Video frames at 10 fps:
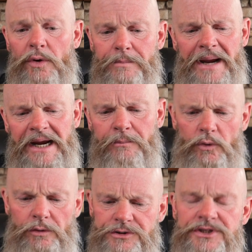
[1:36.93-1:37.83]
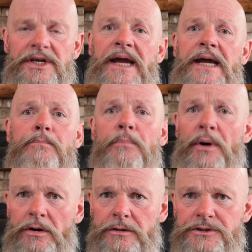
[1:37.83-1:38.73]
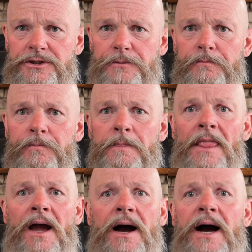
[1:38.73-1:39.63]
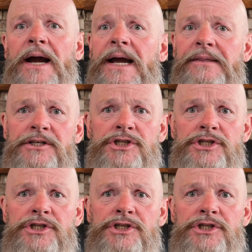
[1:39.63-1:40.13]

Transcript: on mammals and birds. I had the